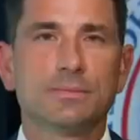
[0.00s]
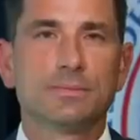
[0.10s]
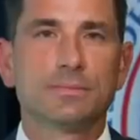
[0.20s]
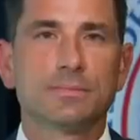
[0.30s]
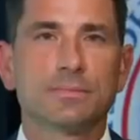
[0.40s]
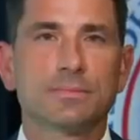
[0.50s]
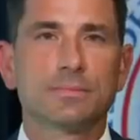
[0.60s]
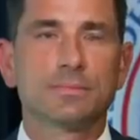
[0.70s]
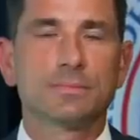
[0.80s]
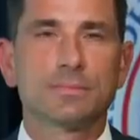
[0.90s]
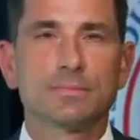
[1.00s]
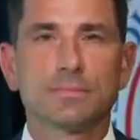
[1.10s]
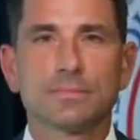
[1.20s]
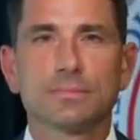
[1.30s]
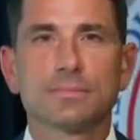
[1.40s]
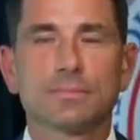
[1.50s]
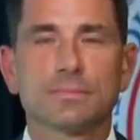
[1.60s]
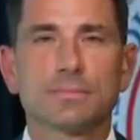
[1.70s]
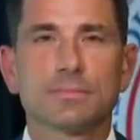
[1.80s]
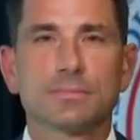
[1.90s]

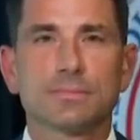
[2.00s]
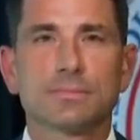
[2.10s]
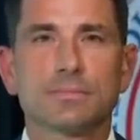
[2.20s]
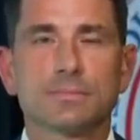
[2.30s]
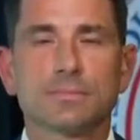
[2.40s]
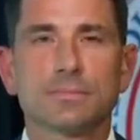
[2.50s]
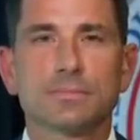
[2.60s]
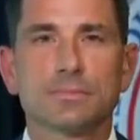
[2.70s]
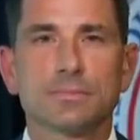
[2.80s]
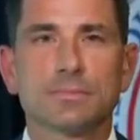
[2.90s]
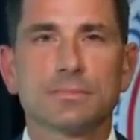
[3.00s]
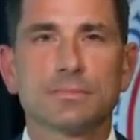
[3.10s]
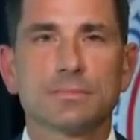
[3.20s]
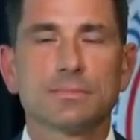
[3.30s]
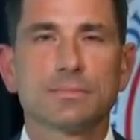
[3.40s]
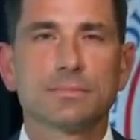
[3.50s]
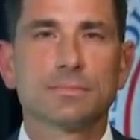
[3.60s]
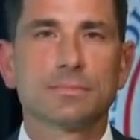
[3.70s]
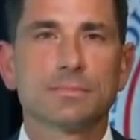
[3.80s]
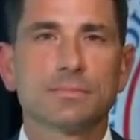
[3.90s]

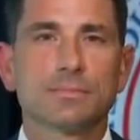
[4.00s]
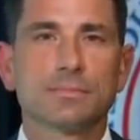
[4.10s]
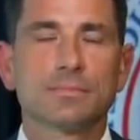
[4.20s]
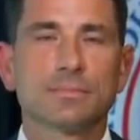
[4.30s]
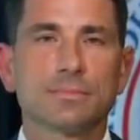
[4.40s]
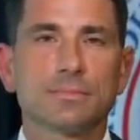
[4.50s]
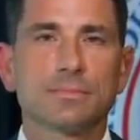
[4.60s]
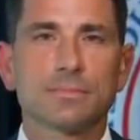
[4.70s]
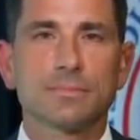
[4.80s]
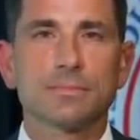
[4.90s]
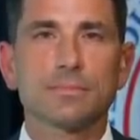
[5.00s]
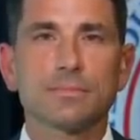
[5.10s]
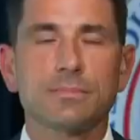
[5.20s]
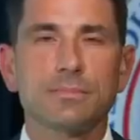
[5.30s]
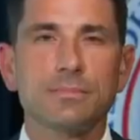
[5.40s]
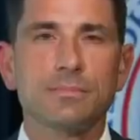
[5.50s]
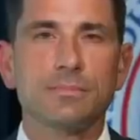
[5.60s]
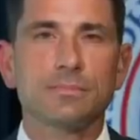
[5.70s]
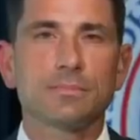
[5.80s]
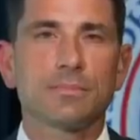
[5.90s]

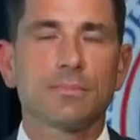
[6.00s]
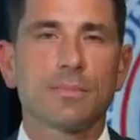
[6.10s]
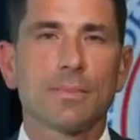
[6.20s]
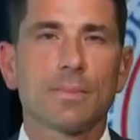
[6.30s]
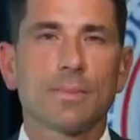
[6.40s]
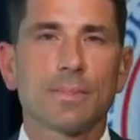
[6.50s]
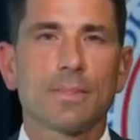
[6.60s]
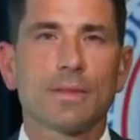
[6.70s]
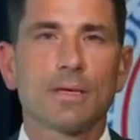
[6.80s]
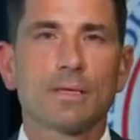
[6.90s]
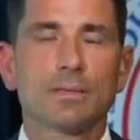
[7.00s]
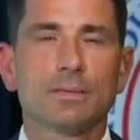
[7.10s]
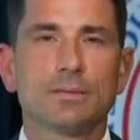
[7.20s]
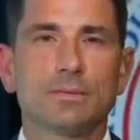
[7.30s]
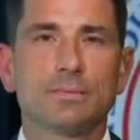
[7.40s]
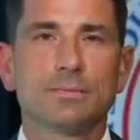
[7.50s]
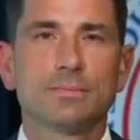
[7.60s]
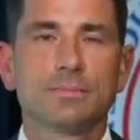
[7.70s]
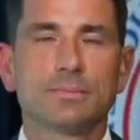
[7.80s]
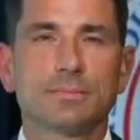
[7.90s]
No words are spoken by the person on screen.